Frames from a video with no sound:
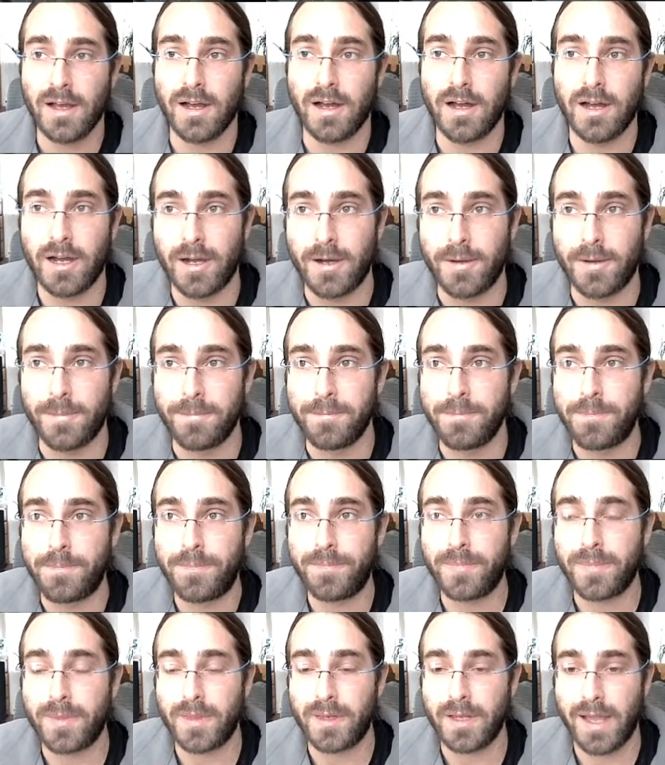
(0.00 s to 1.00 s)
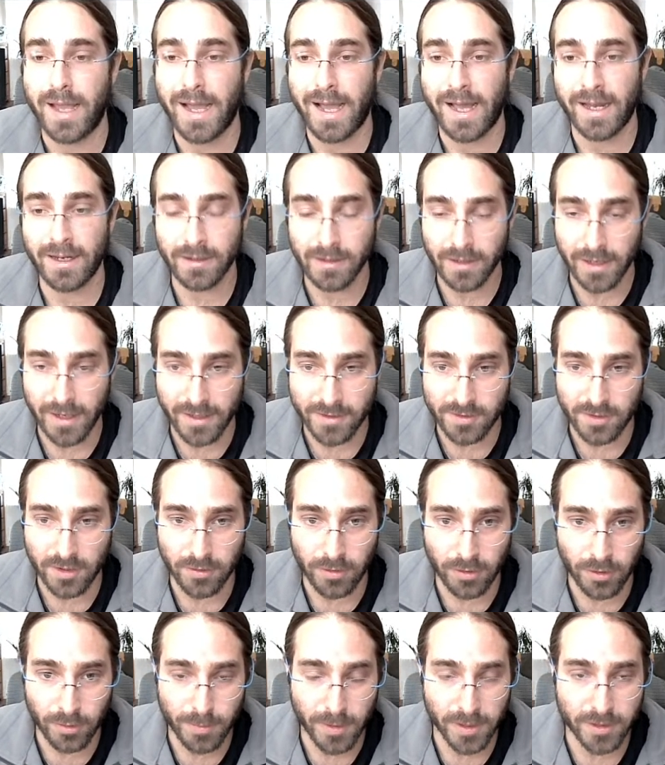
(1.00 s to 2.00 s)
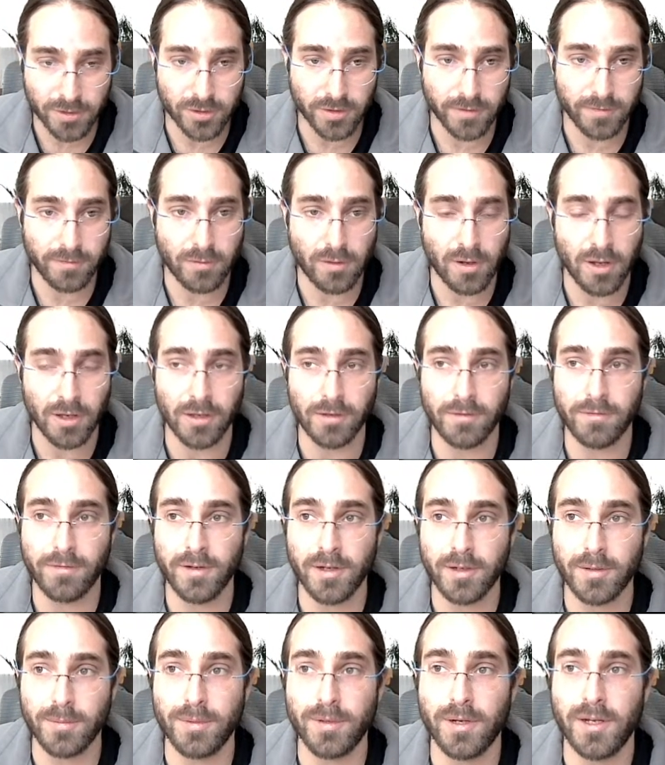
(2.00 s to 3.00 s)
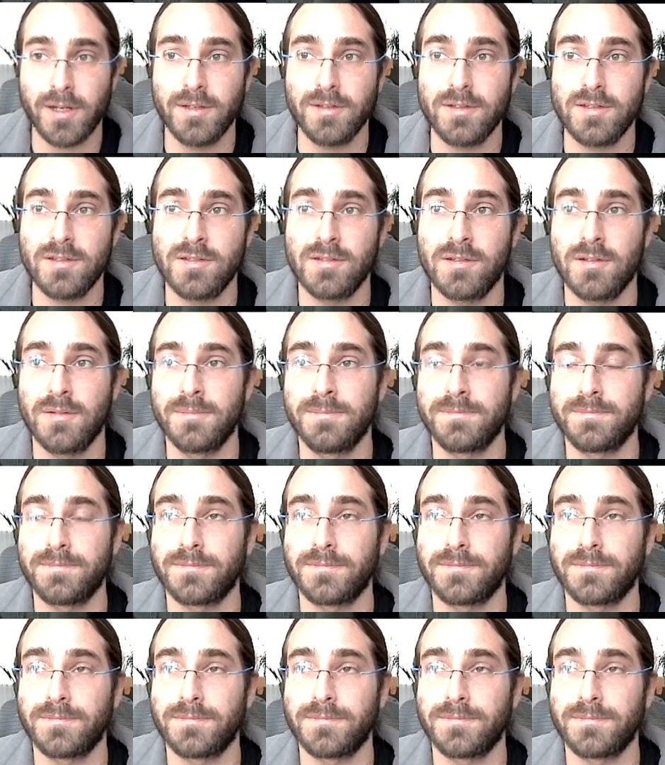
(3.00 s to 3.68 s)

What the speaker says: analyzed a whole bunch of wallet fingerprints